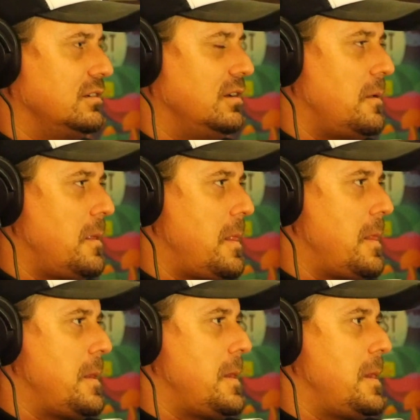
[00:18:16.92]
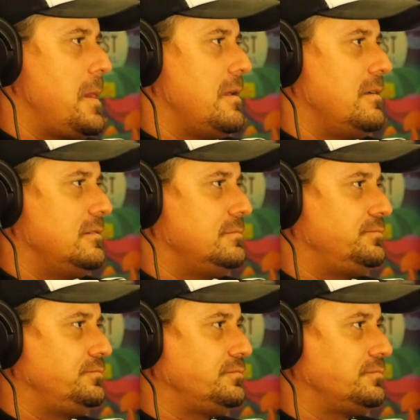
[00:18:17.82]
my all-time favorite TV
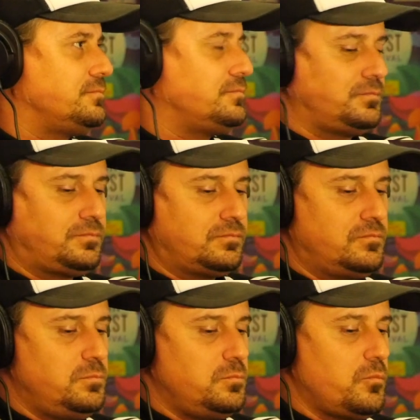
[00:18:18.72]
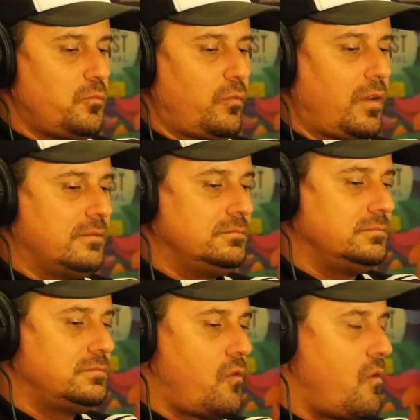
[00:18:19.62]
show. I'm particularly fond of
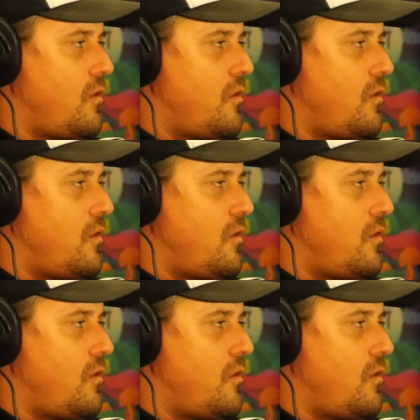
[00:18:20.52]
that sort